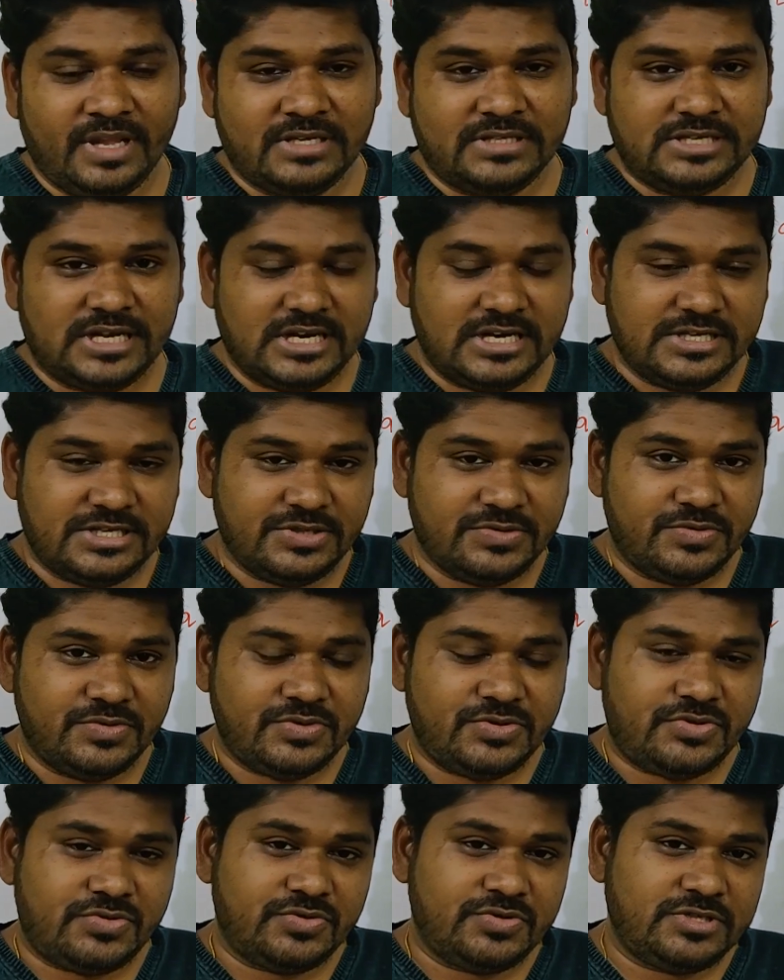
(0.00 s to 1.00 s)
Cell is
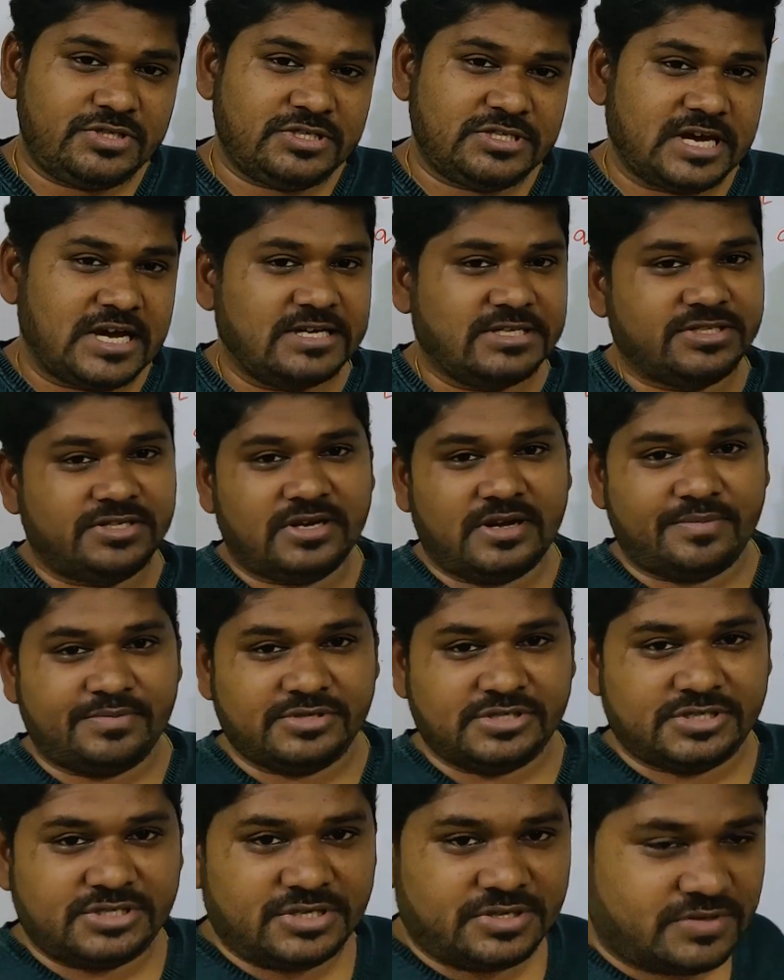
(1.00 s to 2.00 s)
used to charge the
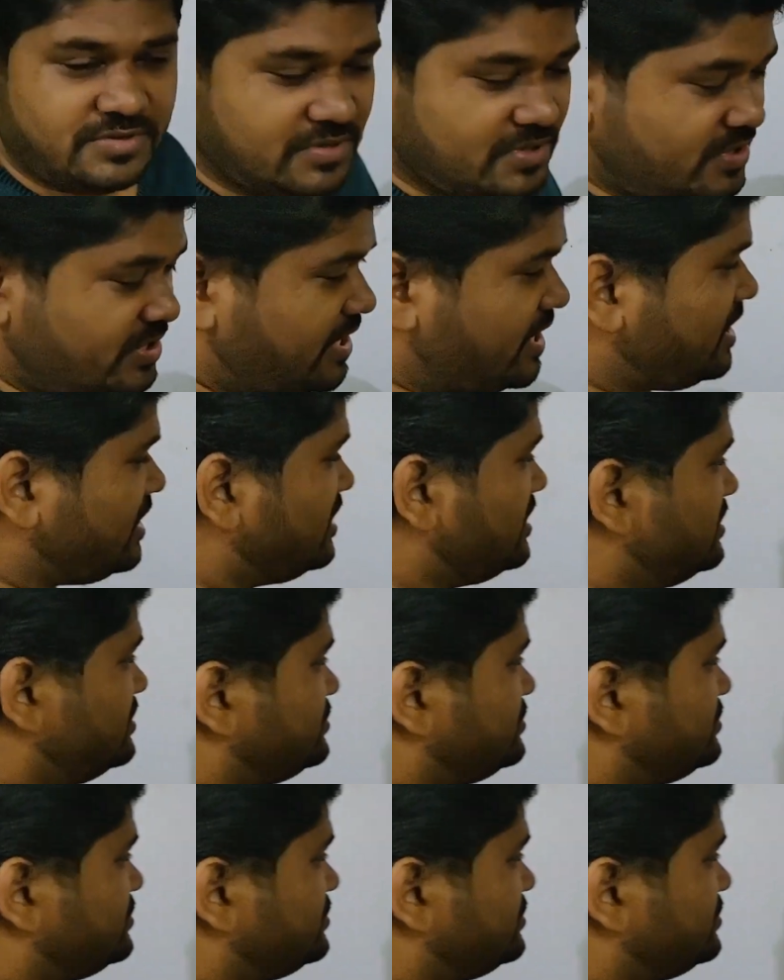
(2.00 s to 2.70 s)
capacitor. Okay.